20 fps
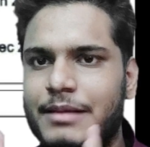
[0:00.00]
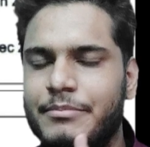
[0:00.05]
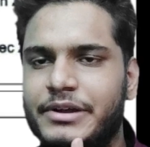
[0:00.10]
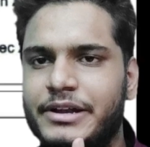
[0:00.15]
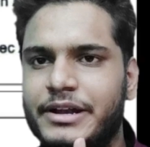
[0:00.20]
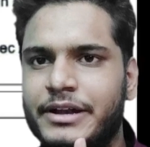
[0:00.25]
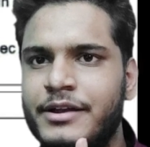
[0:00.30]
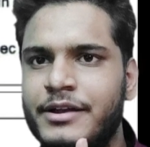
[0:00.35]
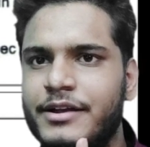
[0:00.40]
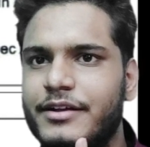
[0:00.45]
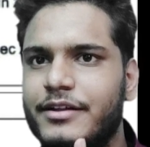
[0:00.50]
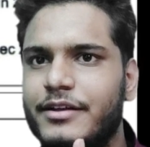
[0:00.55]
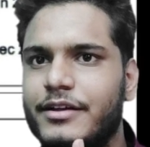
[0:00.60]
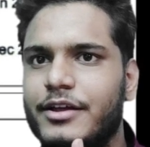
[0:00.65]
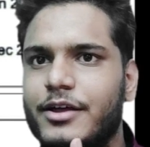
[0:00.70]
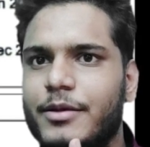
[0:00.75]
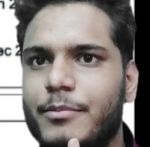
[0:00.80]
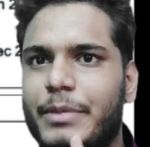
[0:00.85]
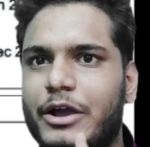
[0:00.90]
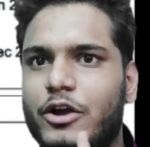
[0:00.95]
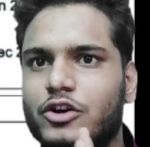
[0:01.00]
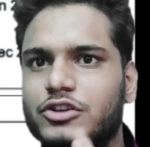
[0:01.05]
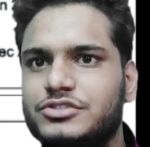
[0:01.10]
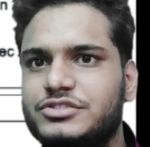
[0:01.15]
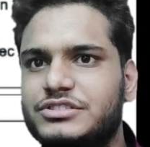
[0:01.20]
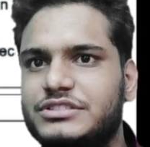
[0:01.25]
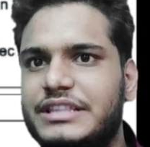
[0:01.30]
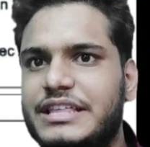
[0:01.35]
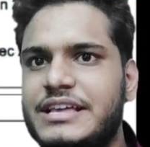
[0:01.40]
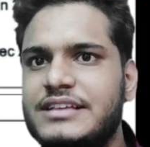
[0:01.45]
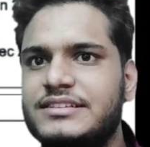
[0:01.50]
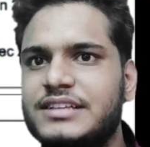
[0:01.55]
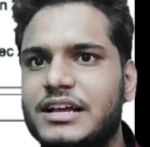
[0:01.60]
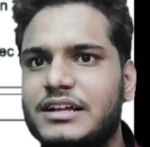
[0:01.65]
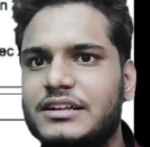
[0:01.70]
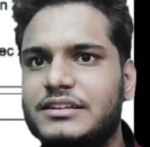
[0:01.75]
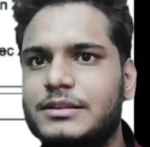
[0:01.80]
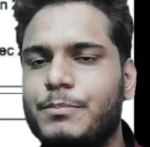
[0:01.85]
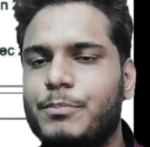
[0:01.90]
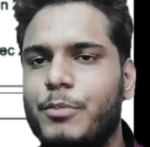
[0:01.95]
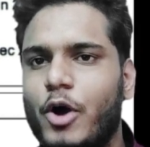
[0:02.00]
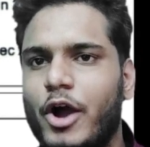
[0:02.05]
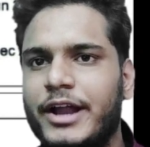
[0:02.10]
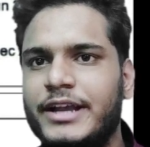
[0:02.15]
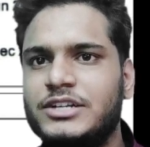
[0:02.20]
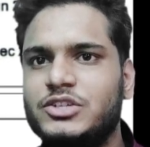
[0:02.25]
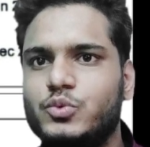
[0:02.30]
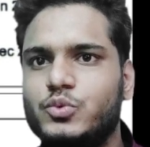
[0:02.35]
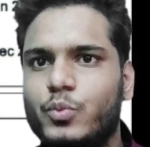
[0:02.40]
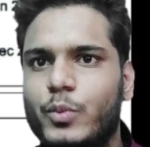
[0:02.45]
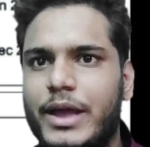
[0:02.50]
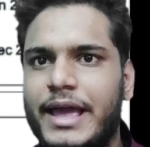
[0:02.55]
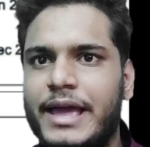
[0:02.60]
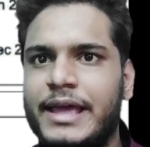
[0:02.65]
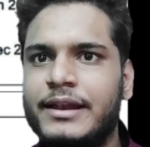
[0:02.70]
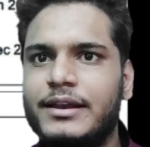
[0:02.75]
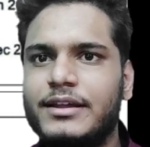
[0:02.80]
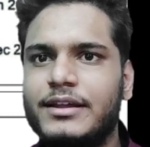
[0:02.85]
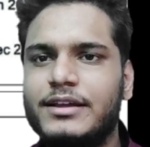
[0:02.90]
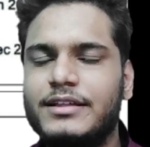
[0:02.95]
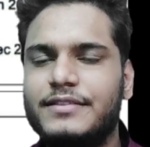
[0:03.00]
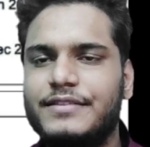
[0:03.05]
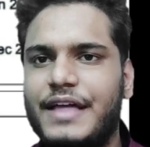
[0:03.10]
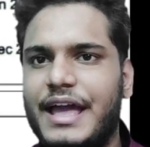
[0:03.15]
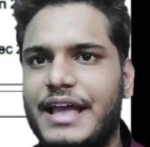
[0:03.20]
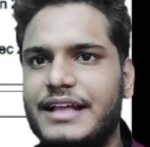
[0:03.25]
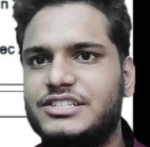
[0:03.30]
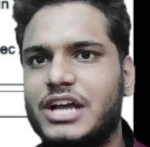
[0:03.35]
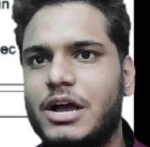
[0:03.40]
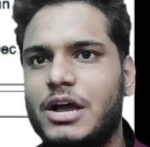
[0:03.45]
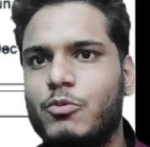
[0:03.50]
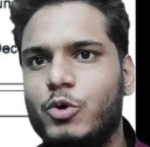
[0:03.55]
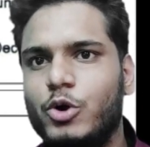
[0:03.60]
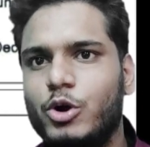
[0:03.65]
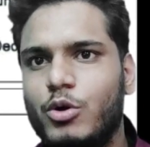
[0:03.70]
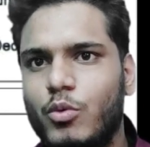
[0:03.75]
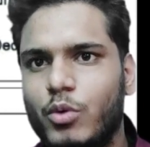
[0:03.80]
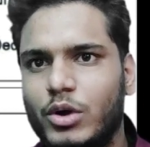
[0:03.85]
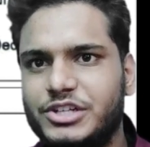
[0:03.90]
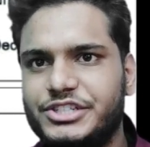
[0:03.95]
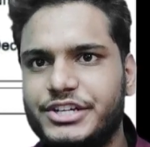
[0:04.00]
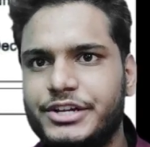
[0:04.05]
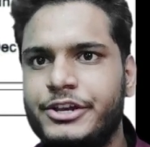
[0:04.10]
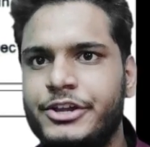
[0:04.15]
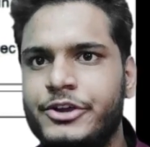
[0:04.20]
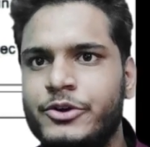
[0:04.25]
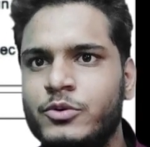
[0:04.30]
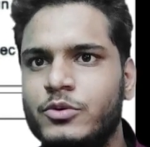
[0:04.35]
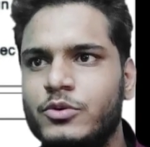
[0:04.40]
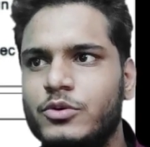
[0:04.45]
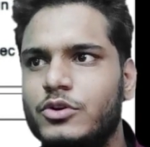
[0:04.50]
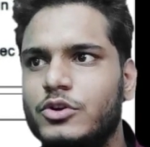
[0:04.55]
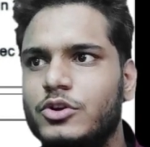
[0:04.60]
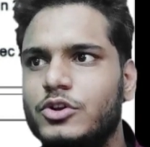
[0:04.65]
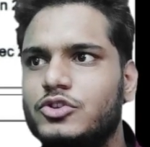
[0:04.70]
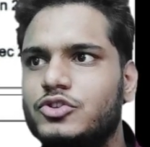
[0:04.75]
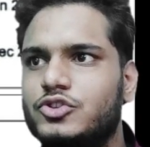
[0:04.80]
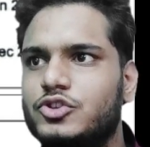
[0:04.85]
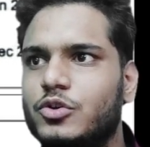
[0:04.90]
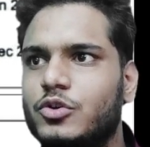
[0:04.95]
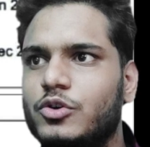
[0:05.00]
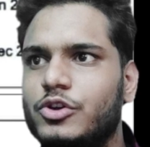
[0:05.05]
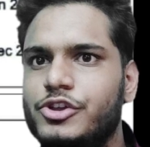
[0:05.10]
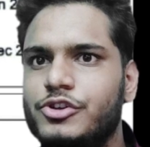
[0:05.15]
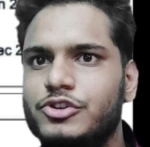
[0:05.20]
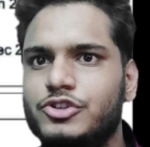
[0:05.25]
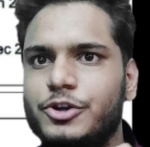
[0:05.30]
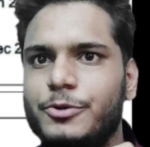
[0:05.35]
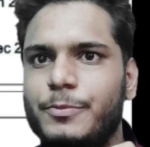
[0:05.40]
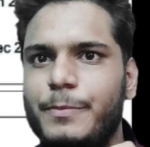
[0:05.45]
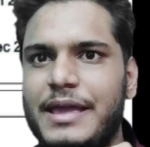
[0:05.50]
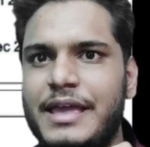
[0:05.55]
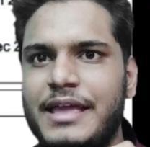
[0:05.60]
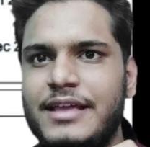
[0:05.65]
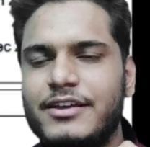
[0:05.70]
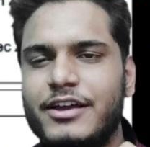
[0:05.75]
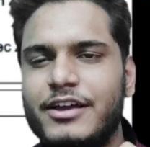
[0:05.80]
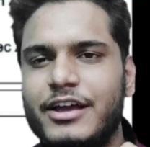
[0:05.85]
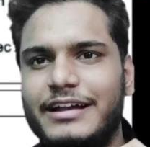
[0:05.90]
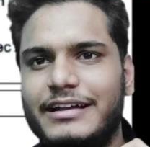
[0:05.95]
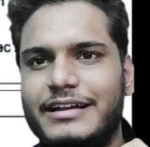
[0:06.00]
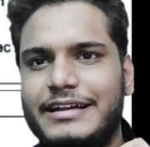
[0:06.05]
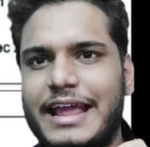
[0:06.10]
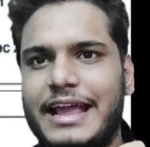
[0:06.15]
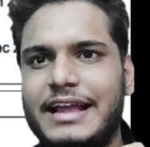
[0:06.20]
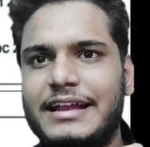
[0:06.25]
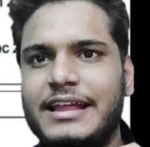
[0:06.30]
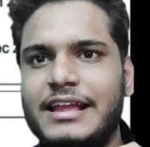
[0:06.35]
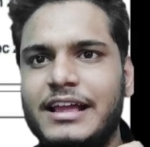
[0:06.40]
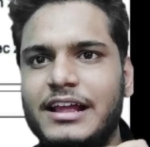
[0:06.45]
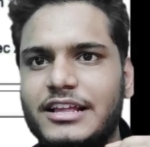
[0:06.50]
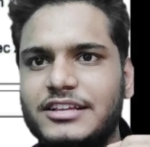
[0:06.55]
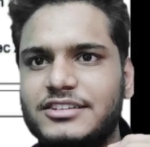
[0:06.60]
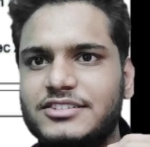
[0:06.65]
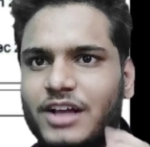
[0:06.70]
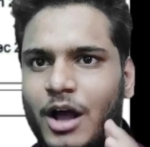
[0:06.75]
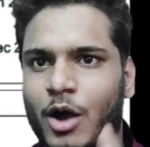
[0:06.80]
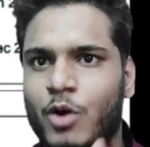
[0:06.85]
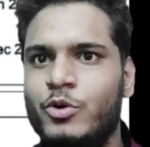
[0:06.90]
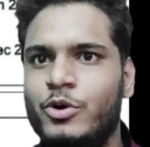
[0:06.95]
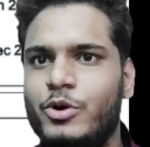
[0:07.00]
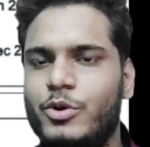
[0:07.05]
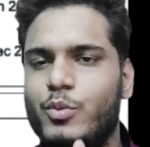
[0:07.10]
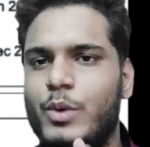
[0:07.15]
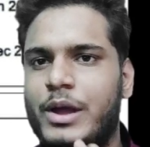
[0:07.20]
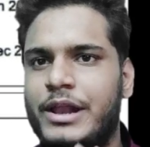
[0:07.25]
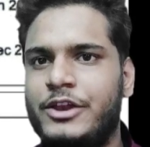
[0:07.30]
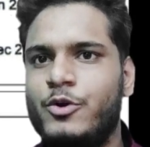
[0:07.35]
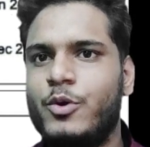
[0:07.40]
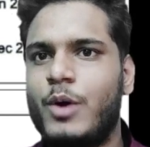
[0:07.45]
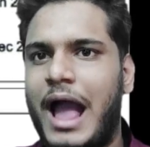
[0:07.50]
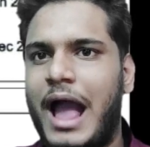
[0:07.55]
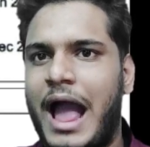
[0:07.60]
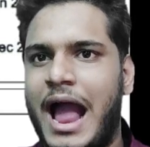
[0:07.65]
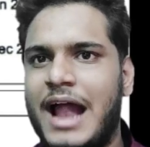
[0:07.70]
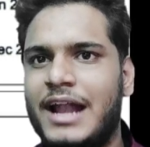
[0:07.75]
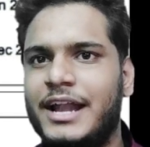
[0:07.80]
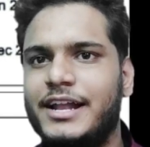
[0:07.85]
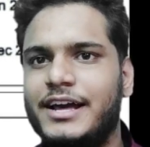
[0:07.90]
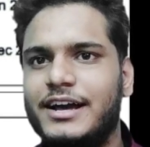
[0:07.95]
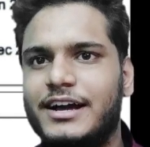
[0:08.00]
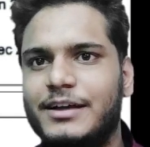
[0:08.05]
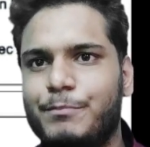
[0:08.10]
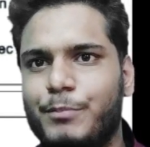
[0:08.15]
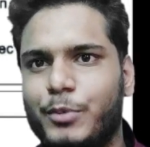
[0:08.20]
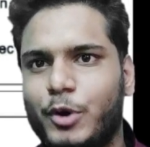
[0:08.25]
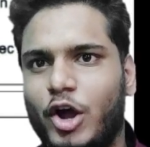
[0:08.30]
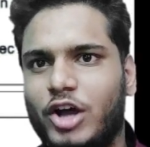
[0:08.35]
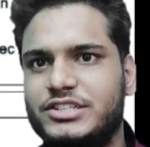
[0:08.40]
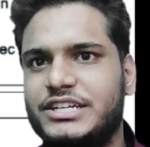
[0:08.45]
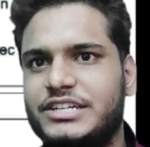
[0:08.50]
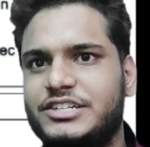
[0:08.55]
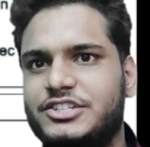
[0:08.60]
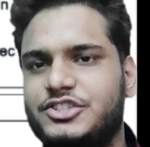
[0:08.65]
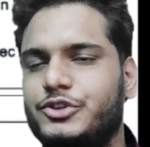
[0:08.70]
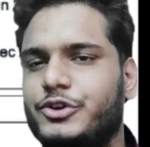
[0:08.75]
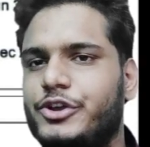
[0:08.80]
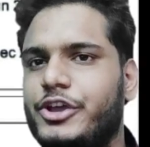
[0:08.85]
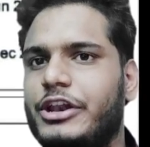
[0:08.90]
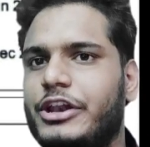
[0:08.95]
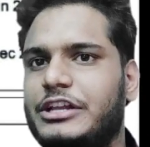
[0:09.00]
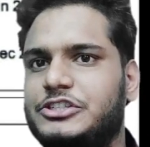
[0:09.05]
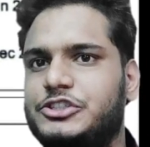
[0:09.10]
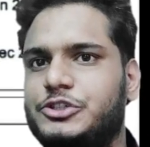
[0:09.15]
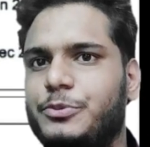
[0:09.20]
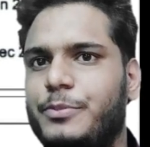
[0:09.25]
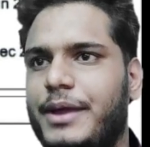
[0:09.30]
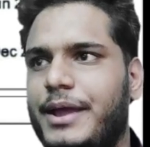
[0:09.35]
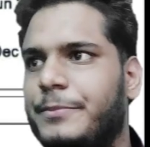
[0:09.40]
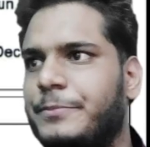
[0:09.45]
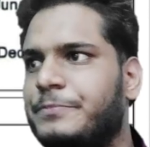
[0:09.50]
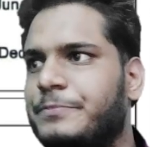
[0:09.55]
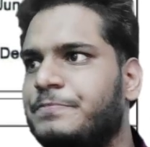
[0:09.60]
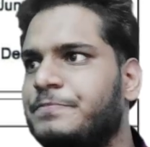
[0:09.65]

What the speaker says: limited because these are the points where the HR will question you. So you should be technically sound when you add projects to your resume.